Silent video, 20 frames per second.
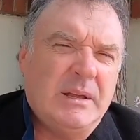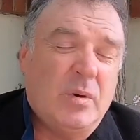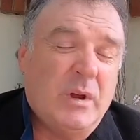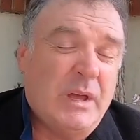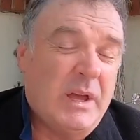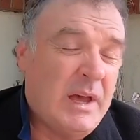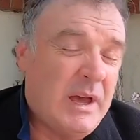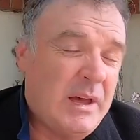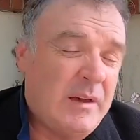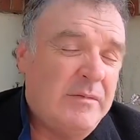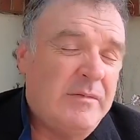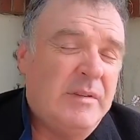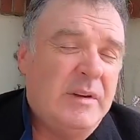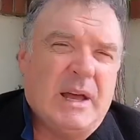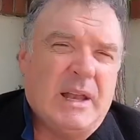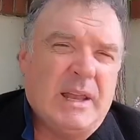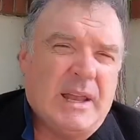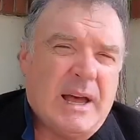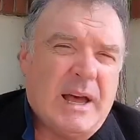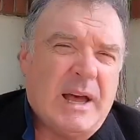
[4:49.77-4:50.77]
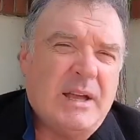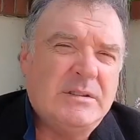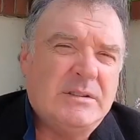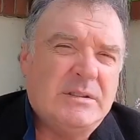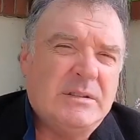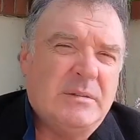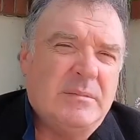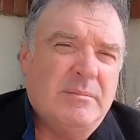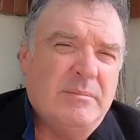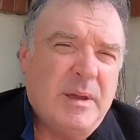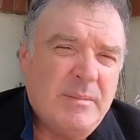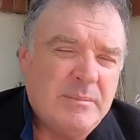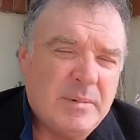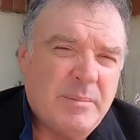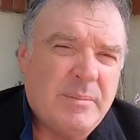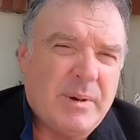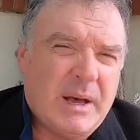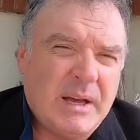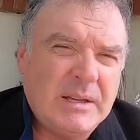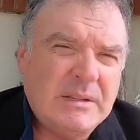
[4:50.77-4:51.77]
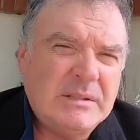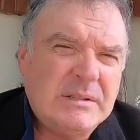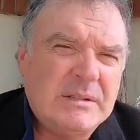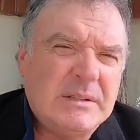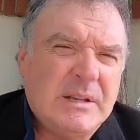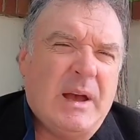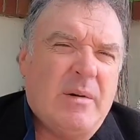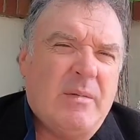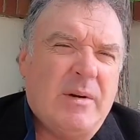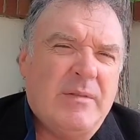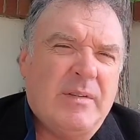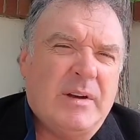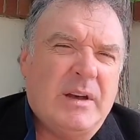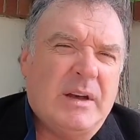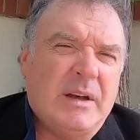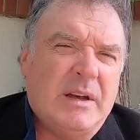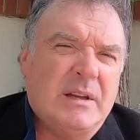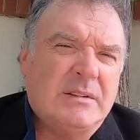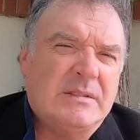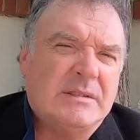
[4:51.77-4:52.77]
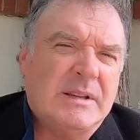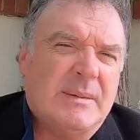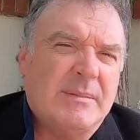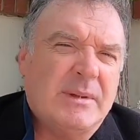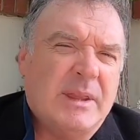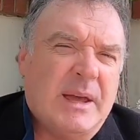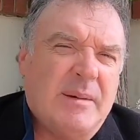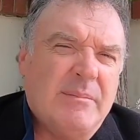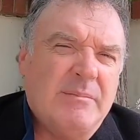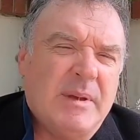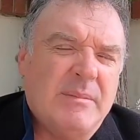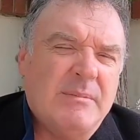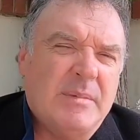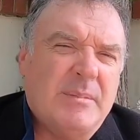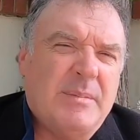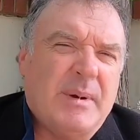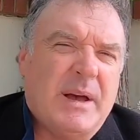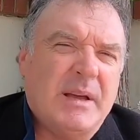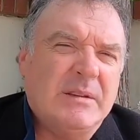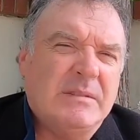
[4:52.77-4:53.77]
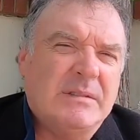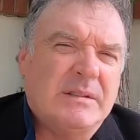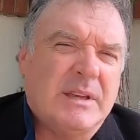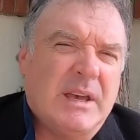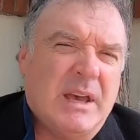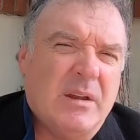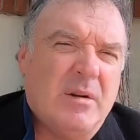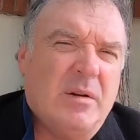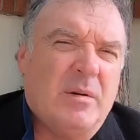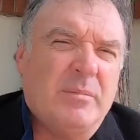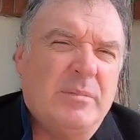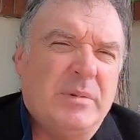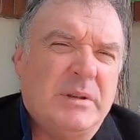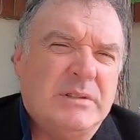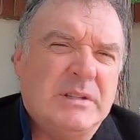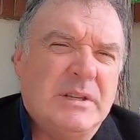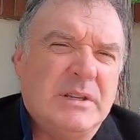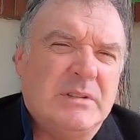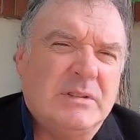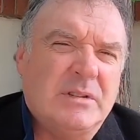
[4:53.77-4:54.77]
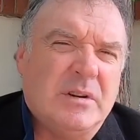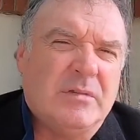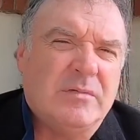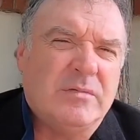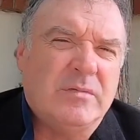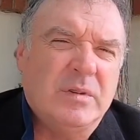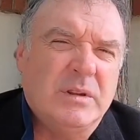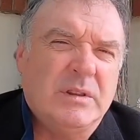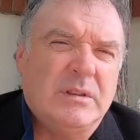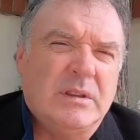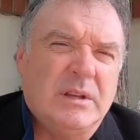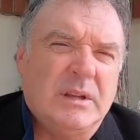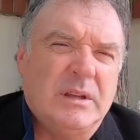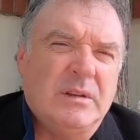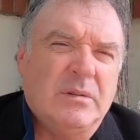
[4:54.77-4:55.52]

We have a large member base, however some of that member base cannot be ticked off with